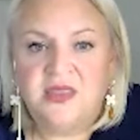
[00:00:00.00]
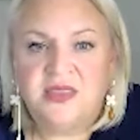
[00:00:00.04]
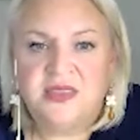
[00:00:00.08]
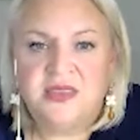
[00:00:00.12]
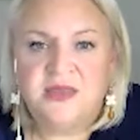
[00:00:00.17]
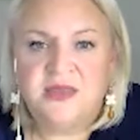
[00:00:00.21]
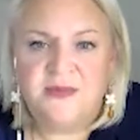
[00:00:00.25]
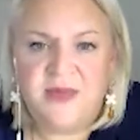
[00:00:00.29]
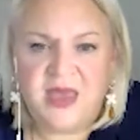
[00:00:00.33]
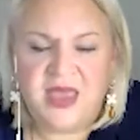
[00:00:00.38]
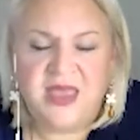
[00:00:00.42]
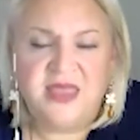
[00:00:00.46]

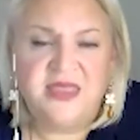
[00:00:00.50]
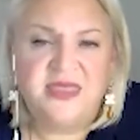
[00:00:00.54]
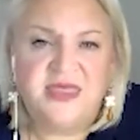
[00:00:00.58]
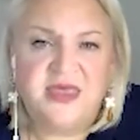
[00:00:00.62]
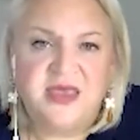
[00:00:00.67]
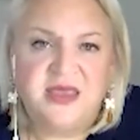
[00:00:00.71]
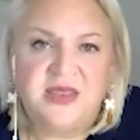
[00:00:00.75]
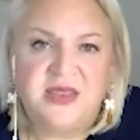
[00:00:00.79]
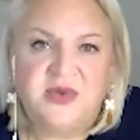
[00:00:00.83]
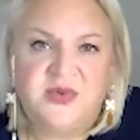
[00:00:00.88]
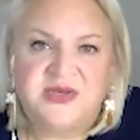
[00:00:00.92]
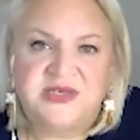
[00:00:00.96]
The main
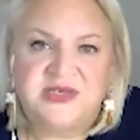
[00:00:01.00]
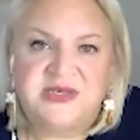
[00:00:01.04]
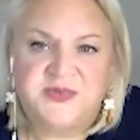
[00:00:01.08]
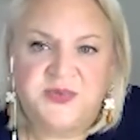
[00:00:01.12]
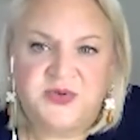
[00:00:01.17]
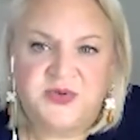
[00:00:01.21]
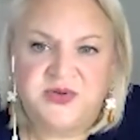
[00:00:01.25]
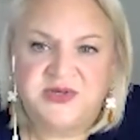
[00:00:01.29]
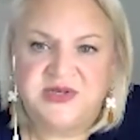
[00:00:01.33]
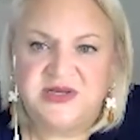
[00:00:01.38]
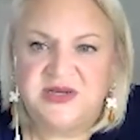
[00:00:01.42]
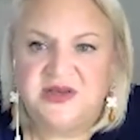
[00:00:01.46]
thing that we're
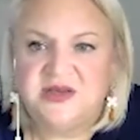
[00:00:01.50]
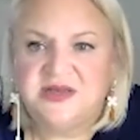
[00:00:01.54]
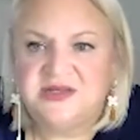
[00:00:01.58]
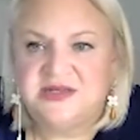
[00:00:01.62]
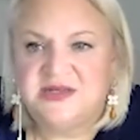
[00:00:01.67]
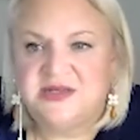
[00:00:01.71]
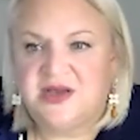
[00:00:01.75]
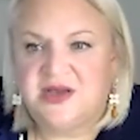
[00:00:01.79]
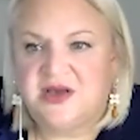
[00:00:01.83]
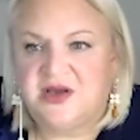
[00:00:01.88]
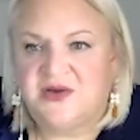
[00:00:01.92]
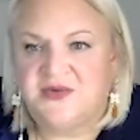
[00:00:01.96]
supporting our
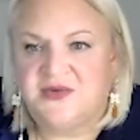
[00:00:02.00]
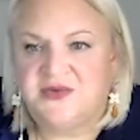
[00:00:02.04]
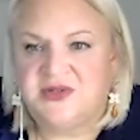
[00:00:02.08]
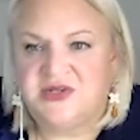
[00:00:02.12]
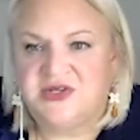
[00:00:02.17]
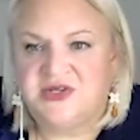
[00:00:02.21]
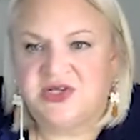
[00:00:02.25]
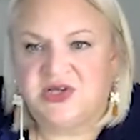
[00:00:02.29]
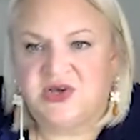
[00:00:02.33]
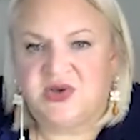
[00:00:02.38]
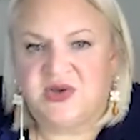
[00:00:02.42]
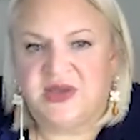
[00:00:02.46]
staff to
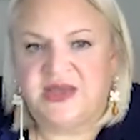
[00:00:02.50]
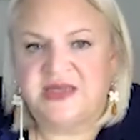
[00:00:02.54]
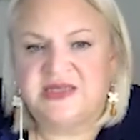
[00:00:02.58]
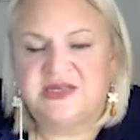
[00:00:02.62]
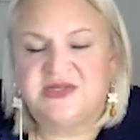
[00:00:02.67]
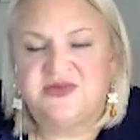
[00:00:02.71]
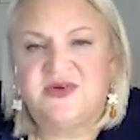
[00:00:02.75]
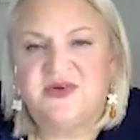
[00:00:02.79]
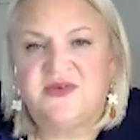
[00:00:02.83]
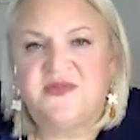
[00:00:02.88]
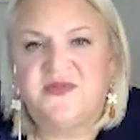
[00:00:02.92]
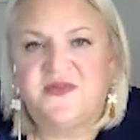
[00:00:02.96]
do is
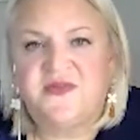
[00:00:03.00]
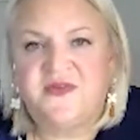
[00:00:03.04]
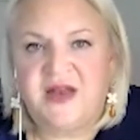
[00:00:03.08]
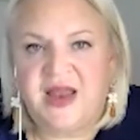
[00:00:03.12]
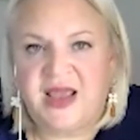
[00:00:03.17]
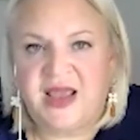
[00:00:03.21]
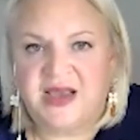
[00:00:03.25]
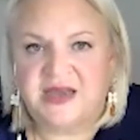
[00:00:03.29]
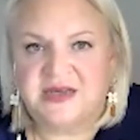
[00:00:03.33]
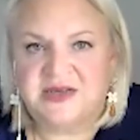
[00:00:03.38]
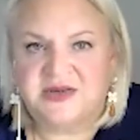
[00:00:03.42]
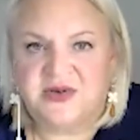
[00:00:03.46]
to
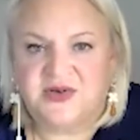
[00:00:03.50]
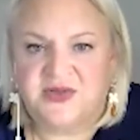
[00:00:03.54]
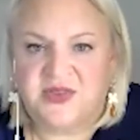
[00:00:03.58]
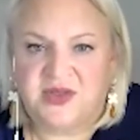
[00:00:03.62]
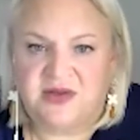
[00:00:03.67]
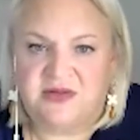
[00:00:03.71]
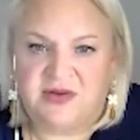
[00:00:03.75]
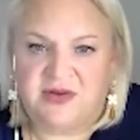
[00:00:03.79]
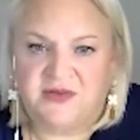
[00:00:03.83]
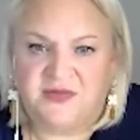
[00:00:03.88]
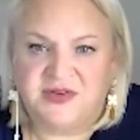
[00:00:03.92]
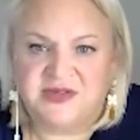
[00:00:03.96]
reflect on
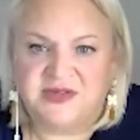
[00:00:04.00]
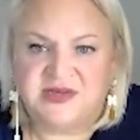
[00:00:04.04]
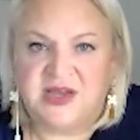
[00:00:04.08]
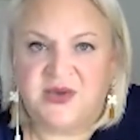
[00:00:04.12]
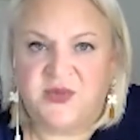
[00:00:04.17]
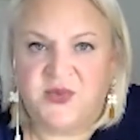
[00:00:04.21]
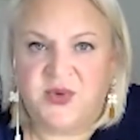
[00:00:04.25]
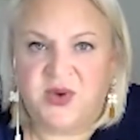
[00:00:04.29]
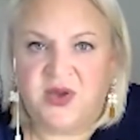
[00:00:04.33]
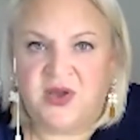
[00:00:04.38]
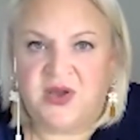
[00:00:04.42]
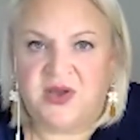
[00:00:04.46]
their everyday
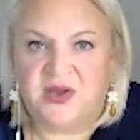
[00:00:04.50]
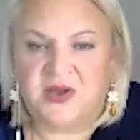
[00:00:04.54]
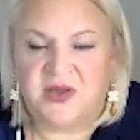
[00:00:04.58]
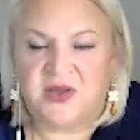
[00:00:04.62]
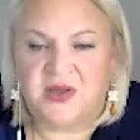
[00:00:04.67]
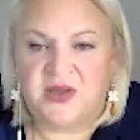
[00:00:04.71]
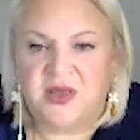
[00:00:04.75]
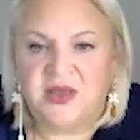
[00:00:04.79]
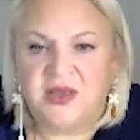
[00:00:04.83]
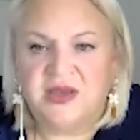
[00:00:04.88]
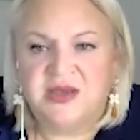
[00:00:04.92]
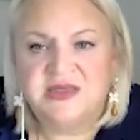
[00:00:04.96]
work,
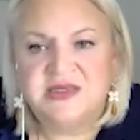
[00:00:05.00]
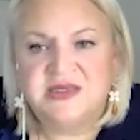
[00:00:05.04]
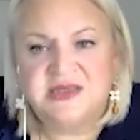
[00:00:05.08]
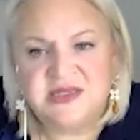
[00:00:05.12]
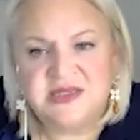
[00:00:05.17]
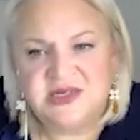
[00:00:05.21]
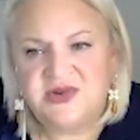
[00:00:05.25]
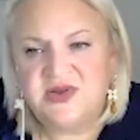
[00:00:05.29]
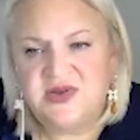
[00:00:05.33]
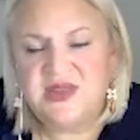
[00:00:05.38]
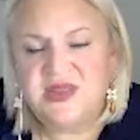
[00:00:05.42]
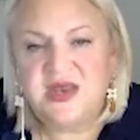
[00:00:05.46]

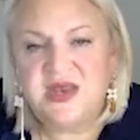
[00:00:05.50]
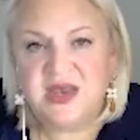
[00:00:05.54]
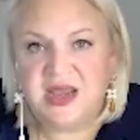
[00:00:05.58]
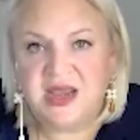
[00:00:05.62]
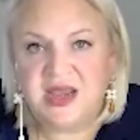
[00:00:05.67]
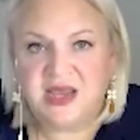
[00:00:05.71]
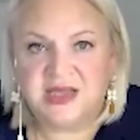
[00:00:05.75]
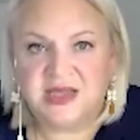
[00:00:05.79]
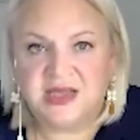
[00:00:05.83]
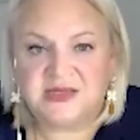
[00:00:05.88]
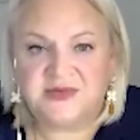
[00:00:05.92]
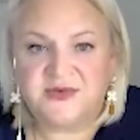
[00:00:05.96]
considering the
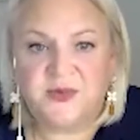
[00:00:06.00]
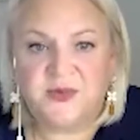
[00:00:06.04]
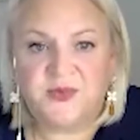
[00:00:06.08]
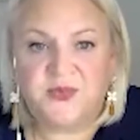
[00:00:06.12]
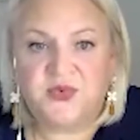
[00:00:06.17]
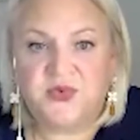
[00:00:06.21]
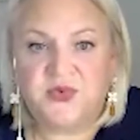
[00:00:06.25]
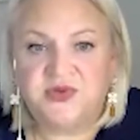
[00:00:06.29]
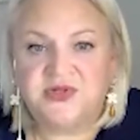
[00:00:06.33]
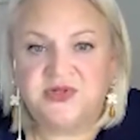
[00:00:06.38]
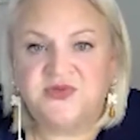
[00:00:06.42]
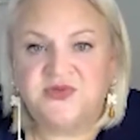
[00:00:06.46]
needs of a
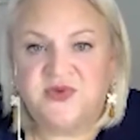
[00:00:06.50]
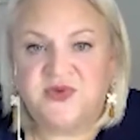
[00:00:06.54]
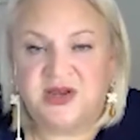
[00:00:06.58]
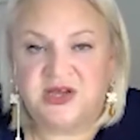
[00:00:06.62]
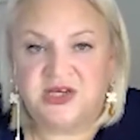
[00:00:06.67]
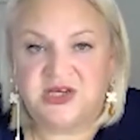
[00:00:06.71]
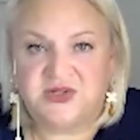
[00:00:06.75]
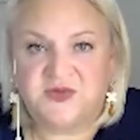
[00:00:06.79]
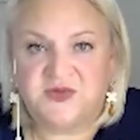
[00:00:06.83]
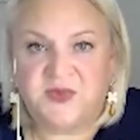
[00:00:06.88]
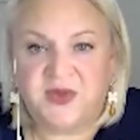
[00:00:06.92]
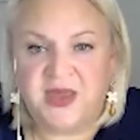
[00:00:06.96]
broader
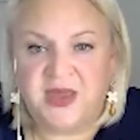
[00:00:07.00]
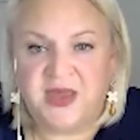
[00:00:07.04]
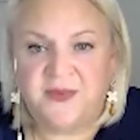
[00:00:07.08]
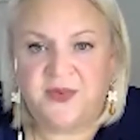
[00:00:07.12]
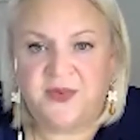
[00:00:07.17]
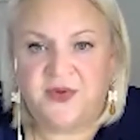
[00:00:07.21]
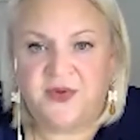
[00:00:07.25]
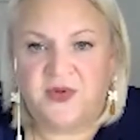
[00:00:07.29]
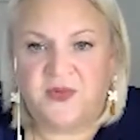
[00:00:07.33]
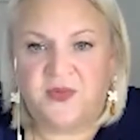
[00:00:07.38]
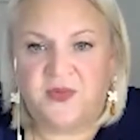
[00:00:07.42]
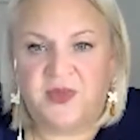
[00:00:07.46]
range of
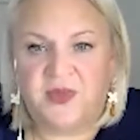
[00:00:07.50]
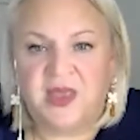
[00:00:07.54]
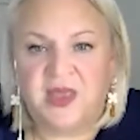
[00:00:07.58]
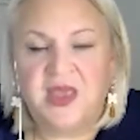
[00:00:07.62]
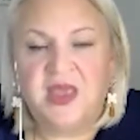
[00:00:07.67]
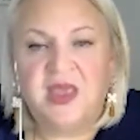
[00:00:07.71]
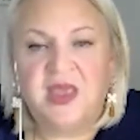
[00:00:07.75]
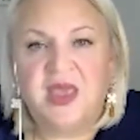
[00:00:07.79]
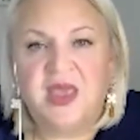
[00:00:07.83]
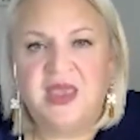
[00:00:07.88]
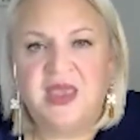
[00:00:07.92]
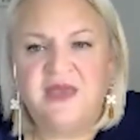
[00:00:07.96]
people
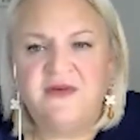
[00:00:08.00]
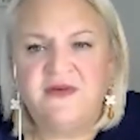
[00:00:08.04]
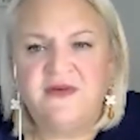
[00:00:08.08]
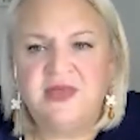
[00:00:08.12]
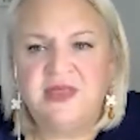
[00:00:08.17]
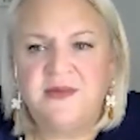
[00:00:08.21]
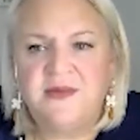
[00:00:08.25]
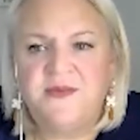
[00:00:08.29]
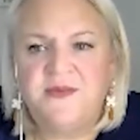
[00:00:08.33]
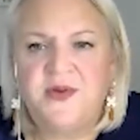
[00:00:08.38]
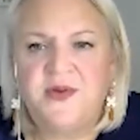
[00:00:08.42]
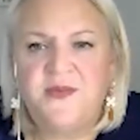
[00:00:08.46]
and giving
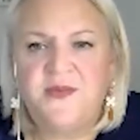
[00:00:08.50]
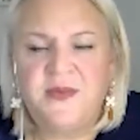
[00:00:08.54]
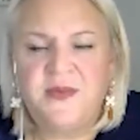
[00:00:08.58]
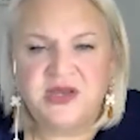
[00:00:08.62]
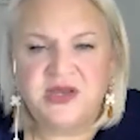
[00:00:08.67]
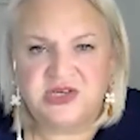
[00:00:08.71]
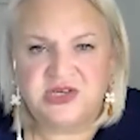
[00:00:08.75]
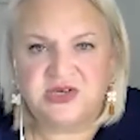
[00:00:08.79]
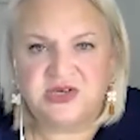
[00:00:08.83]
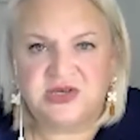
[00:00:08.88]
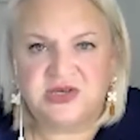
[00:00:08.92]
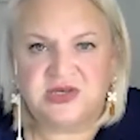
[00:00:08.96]
them
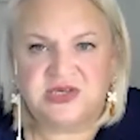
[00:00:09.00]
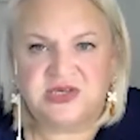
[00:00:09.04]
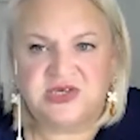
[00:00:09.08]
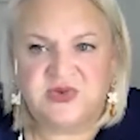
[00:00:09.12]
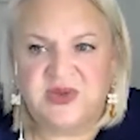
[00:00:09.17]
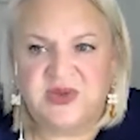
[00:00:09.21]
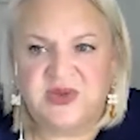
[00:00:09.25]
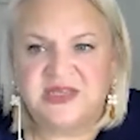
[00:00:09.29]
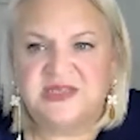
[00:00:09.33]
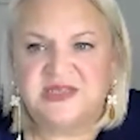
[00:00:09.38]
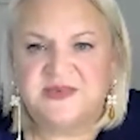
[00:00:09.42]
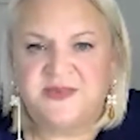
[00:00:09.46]
permission to
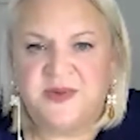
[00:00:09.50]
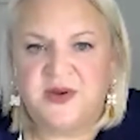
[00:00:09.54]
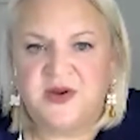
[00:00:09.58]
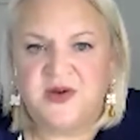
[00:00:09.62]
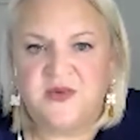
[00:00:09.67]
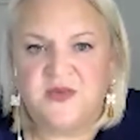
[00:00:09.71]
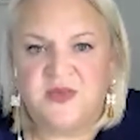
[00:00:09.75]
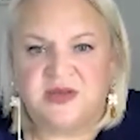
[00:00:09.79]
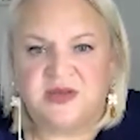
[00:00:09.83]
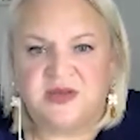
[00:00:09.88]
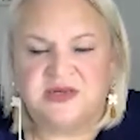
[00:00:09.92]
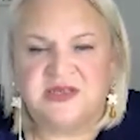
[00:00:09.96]

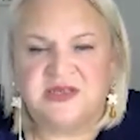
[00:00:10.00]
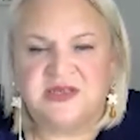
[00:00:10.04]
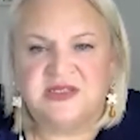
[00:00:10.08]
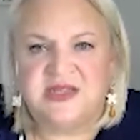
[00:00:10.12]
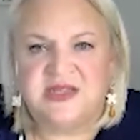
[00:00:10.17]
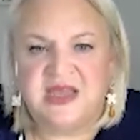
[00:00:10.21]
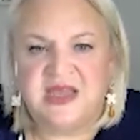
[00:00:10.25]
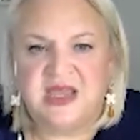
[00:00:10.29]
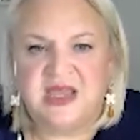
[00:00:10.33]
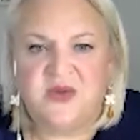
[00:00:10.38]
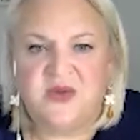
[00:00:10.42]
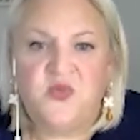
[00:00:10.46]
experiment to
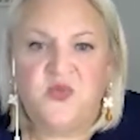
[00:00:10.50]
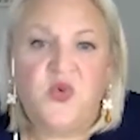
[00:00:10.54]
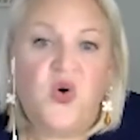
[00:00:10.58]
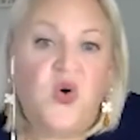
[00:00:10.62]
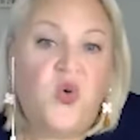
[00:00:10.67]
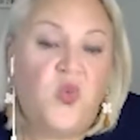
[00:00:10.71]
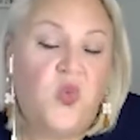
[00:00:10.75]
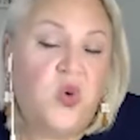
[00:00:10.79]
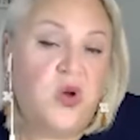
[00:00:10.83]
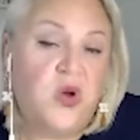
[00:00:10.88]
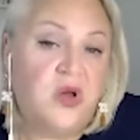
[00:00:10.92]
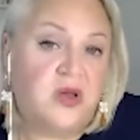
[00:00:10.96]
see
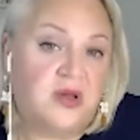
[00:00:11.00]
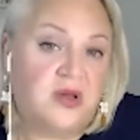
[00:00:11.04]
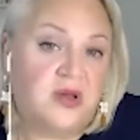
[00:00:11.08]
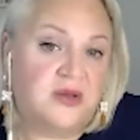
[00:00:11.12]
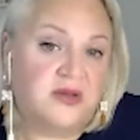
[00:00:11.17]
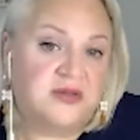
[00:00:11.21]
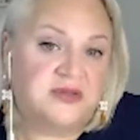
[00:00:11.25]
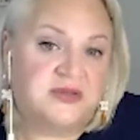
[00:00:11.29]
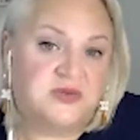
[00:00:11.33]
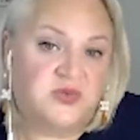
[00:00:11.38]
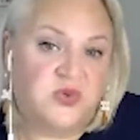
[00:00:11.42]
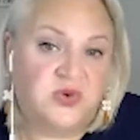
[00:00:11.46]
what
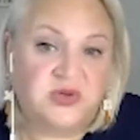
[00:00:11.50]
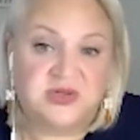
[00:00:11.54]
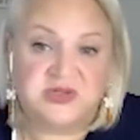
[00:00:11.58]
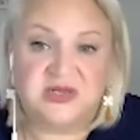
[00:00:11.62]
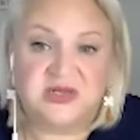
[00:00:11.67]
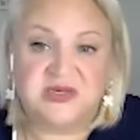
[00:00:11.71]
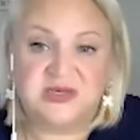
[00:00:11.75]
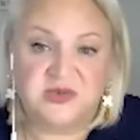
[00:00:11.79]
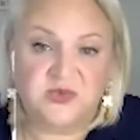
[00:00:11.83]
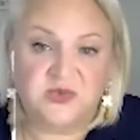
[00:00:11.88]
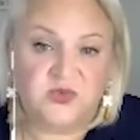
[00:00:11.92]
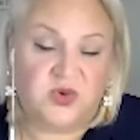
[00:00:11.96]
works, what
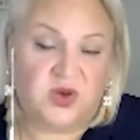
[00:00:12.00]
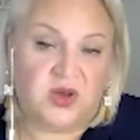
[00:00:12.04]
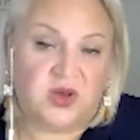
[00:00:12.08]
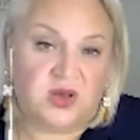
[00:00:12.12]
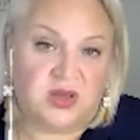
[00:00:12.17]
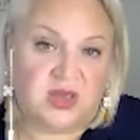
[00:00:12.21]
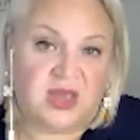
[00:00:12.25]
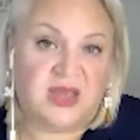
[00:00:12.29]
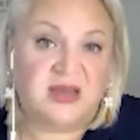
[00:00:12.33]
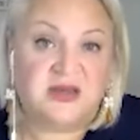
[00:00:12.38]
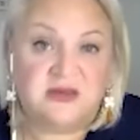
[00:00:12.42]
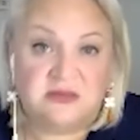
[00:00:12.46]
doesn't work,
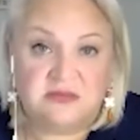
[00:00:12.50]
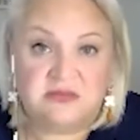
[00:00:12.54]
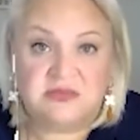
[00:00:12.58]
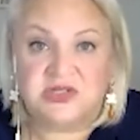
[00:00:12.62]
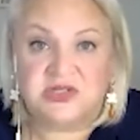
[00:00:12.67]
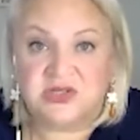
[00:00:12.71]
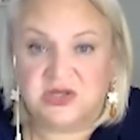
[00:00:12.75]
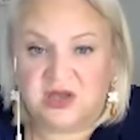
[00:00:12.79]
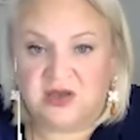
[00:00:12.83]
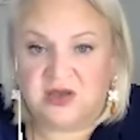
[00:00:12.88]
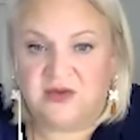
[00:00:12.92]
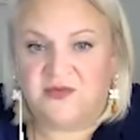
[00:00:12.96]
and
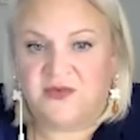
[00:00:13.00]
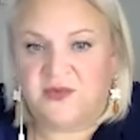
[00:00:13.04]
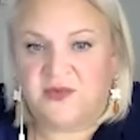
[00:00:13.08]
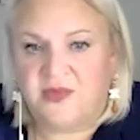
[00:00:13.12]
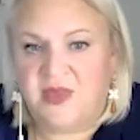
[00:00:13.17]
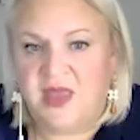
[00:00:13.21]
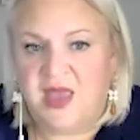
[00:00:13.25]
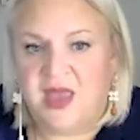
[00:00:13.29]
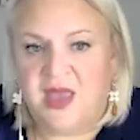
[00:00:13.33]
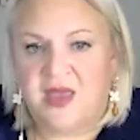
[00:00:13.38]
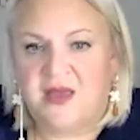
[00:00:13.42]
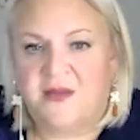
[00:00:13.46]
to go from
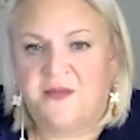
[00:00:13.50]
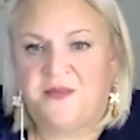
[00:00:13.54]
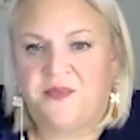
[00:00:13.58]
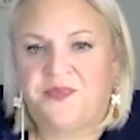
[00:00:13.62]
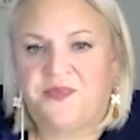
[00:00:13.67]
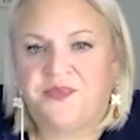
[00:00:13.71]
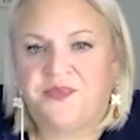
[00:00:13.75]
there.